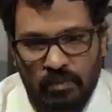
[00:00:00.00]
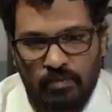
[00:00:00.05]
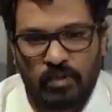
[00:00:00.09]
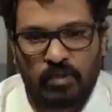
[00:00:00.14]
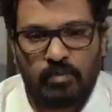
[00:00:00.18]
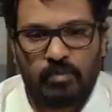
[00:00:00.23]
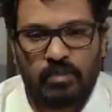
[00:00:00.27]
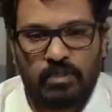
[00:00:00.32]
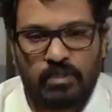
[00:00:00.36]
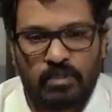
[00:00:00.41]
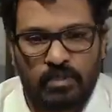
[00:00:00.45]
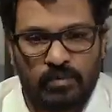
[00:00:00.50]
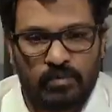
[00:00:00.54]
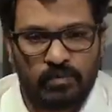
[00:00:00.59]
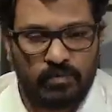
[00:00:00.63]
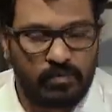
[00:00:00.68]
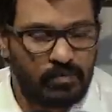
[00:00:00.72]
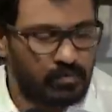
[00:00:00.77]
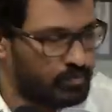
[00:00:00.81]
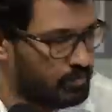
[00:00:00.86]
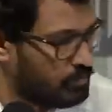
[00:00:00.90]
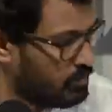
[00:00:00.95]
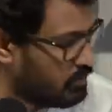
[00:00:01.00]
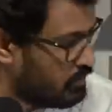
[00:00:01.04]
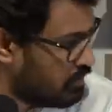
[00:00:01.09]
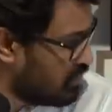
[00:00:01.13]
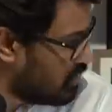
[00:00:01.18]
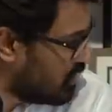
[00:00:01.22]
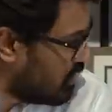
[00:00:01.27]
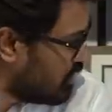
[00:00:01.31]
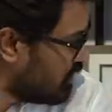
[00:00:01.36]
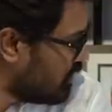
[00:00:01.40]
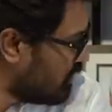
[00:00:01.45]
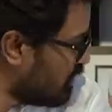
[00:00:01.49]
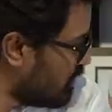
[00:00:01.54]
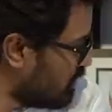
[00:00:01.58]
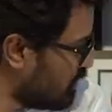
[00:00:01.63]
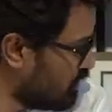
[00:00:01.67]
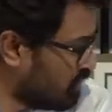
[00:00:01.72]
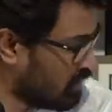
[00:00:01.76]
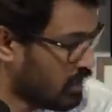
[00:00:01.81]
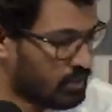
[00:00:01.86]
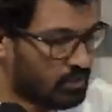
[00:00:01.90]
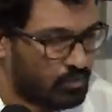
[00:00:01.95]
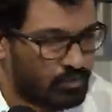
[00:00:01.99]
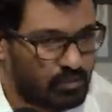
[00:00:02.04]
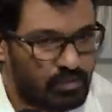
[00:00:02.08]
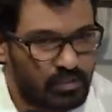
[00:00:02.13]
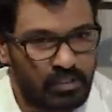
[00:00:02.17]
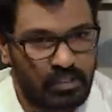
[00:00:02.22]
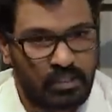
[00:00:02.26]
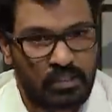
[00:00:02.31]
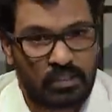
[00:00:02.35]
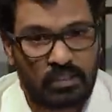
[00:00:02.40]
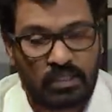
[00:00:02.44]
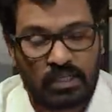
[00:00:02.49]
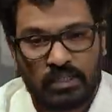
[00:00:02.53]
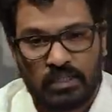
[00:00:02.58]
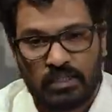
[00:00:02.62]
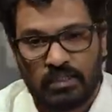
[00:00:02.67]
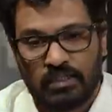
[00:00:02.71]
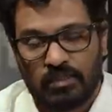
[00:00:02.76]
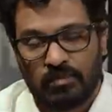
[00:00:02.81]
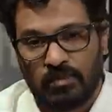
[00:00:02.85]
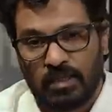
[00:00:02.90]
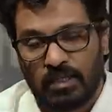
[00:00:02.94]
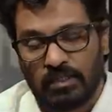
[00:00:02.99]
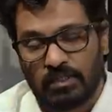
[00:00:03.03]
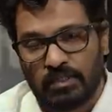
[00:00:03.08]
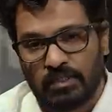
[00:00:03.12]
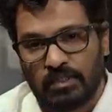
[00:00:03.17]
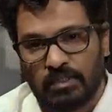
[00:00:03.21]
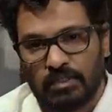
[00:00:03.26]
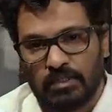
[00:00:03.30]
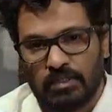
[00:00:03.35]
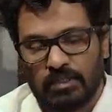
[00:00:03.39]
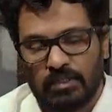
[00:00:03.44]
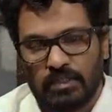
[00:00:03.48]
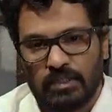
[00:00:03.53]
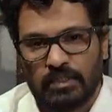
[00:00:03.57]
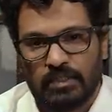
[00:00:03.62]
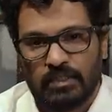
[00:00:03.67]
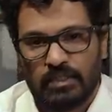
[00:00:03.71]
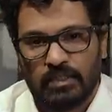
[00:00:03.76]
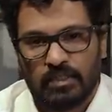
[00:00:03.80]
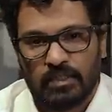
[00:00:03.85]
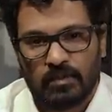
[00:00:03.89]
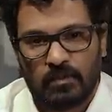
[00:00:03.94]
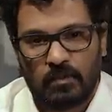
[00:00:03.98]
the purpose of, as you see, igniting imagination and